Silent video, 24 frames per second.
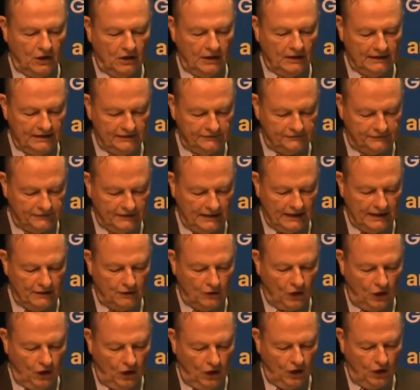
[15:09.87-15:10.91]
He said,
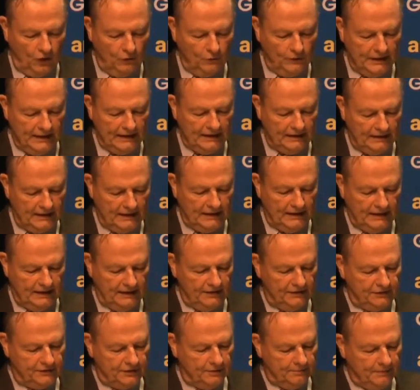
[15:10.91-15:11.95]
"All we
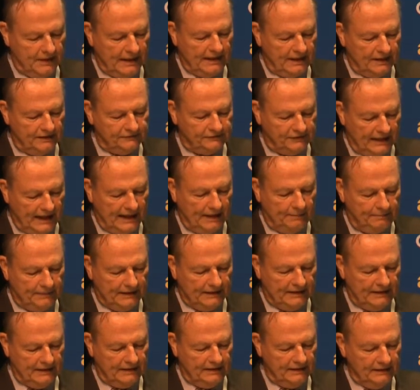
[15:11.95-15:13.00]
need to make us
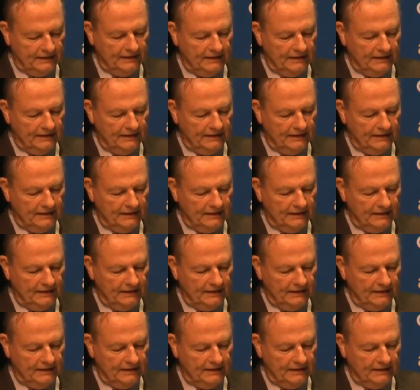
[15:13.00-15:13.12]
happy